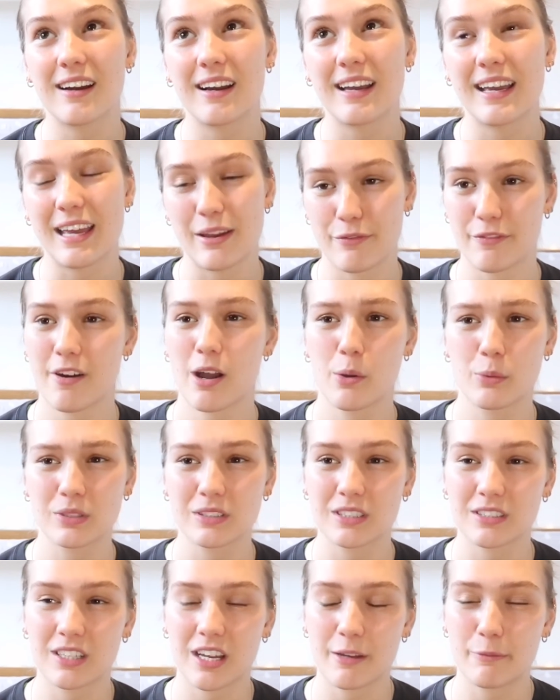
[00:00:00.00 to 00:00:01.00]
if I was the
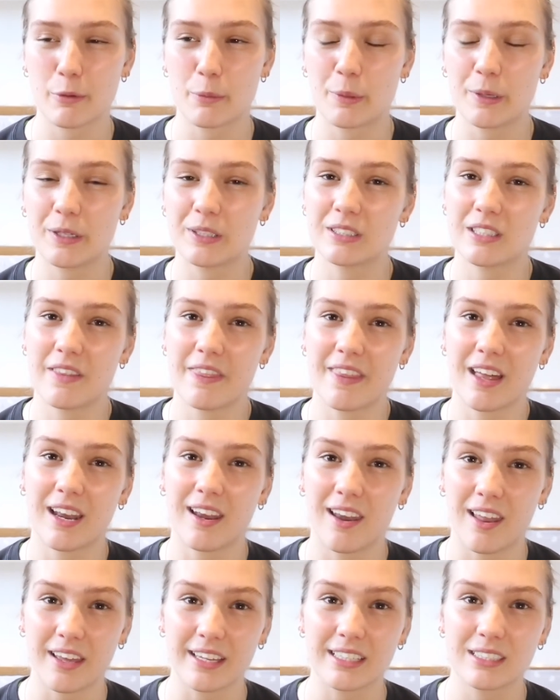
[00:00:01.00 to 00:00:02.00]
type of person that
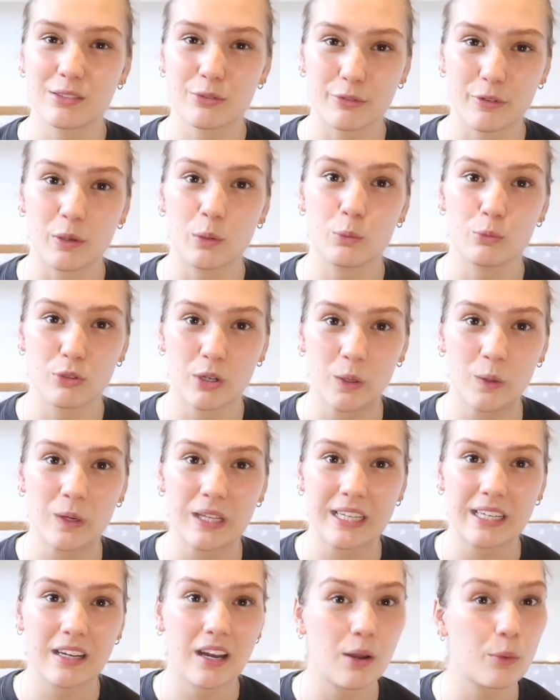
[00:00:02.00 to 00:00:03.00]
liked foam
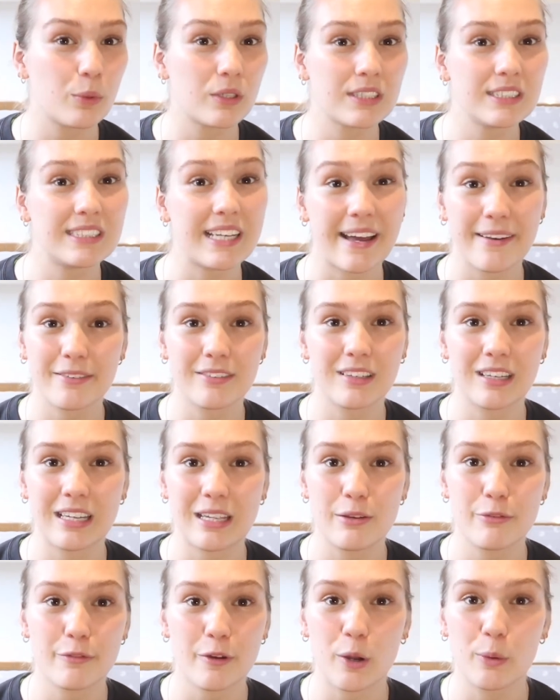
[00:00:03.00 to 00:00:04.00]
rolling, I would definitely
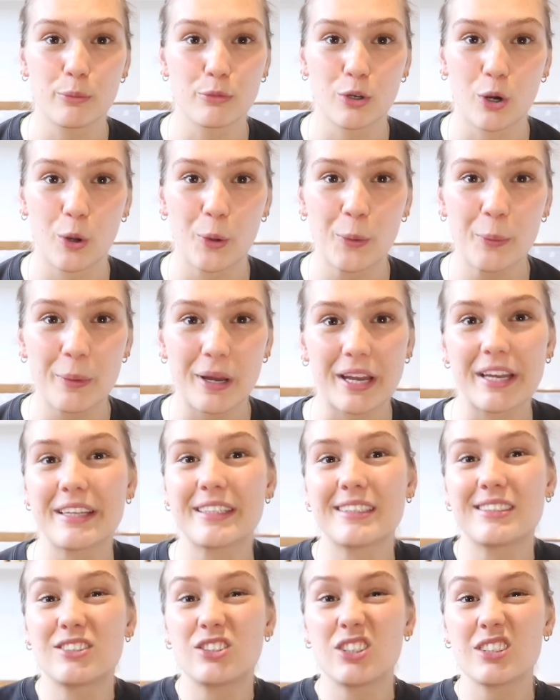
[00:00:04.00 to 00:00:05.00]
foam roll, but it
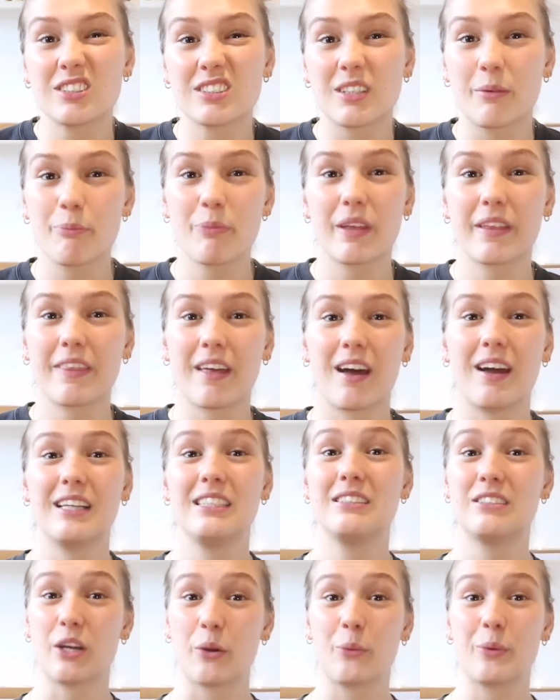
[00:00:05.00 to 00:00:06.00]
is just something that I
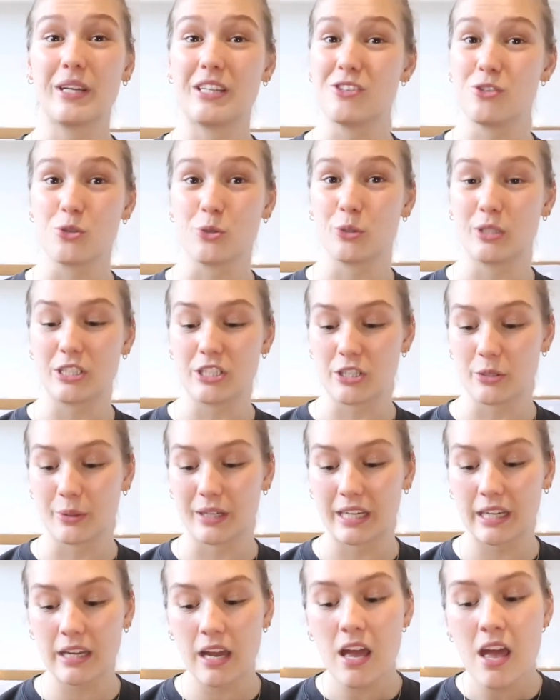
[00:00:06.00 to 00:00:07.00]
don't enjoy
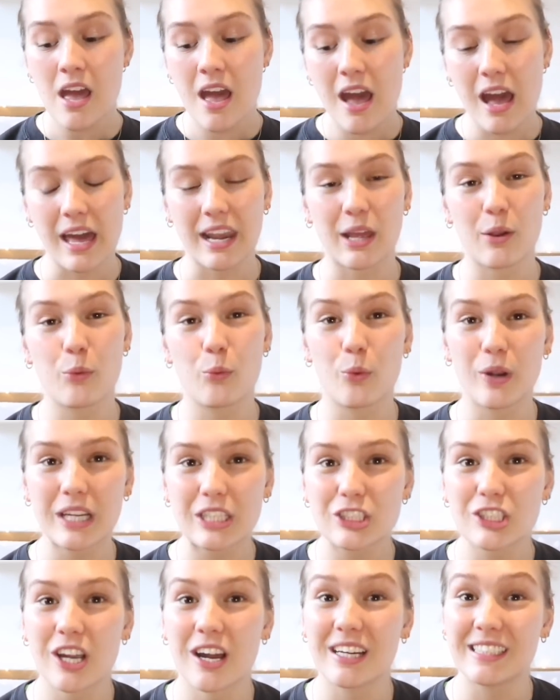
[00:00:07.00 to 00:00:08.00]
doing. And I wish
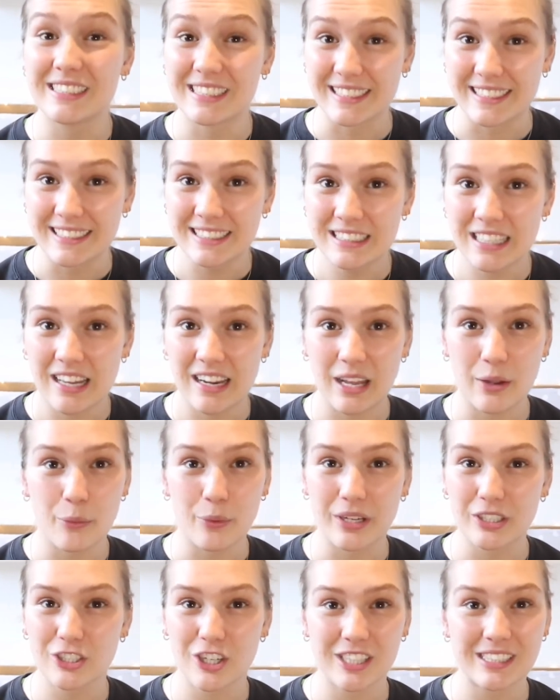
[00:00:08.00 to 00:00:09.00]
I did, and I
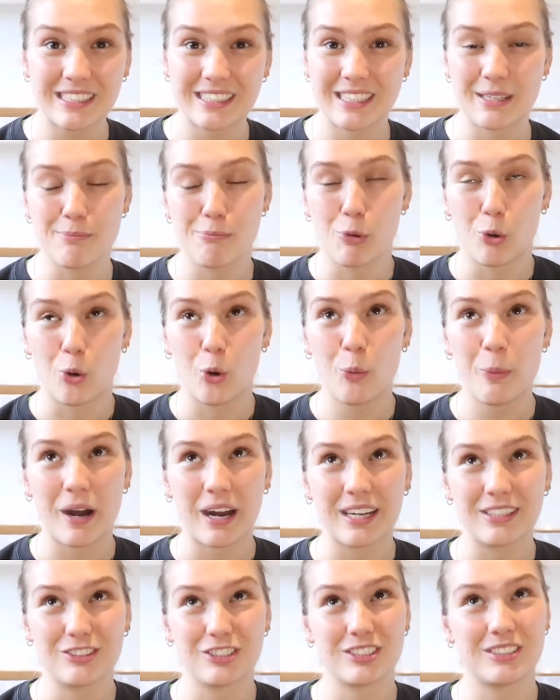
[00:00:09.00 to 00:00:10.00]
wish I did it more, but I
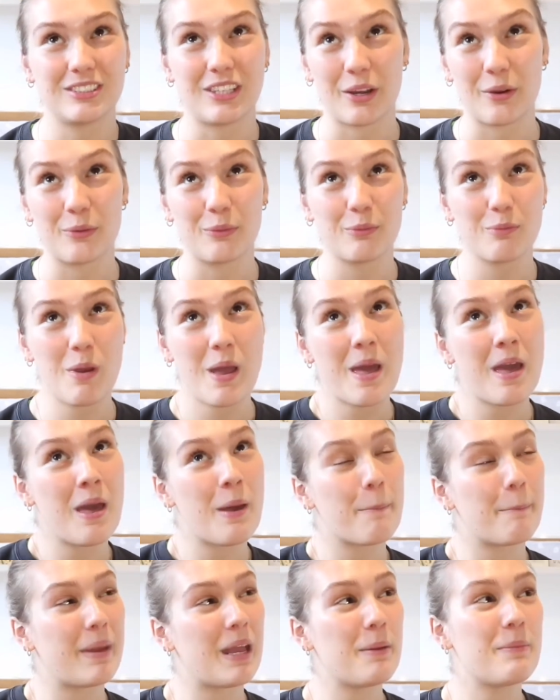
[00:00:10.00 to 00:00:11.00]
just don't.
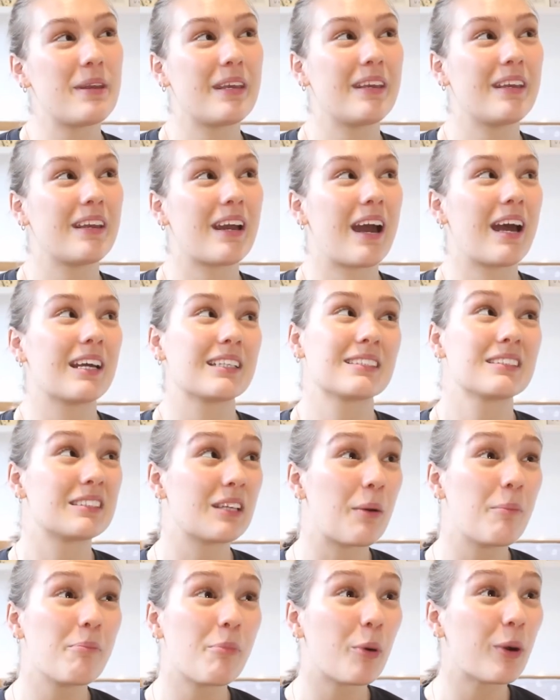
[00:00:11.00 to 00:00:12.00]
Maybe at
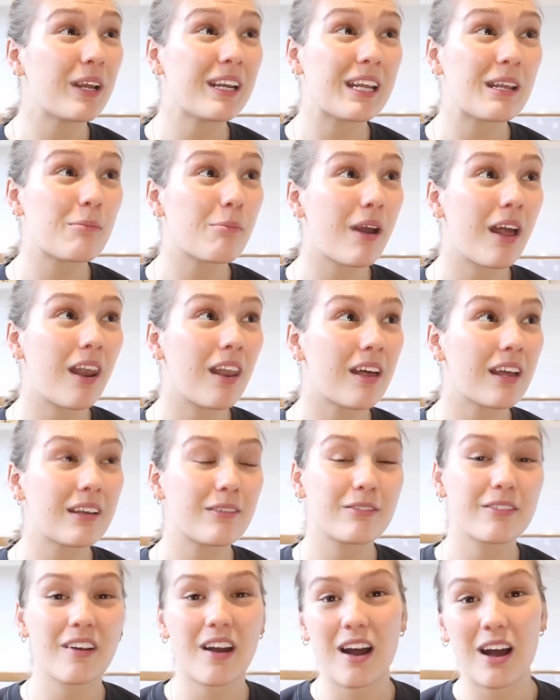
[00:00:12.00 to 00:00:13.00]
some point in my life,
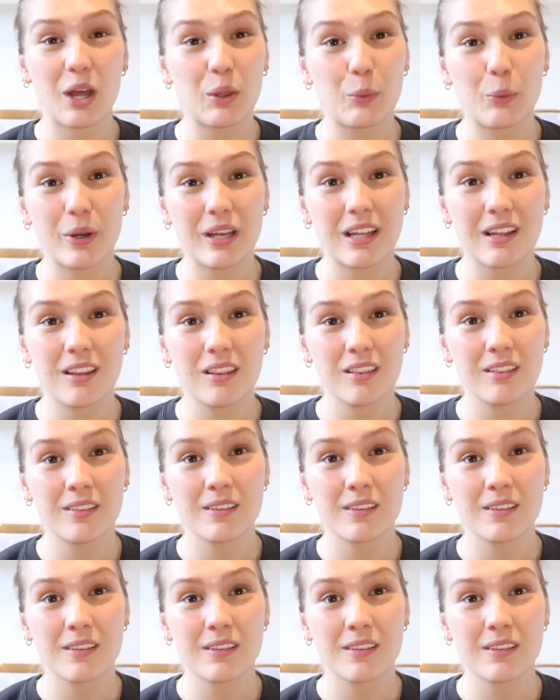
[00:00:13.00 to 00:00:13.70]
I will